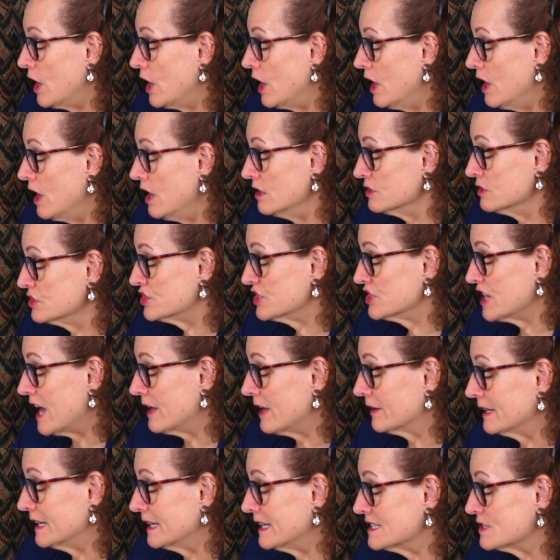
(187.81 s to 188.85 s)
all
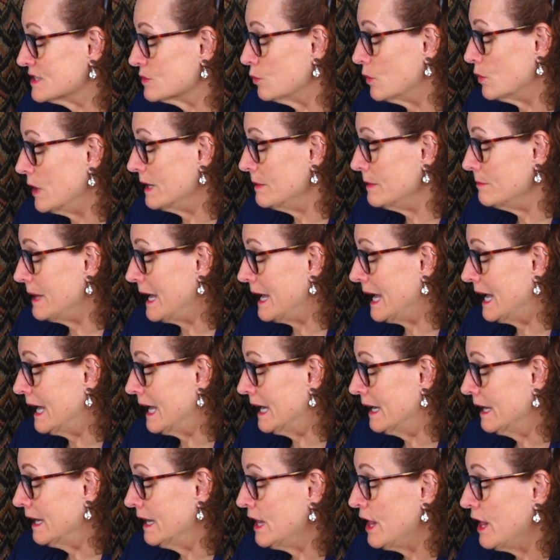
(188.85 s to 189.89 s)
shouted as one
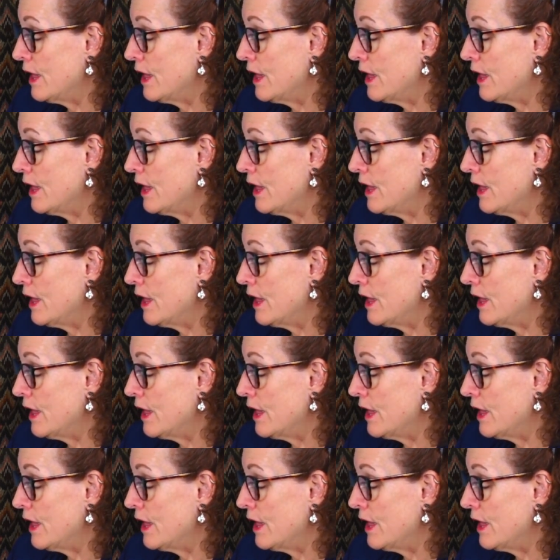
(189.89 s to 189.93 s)
man,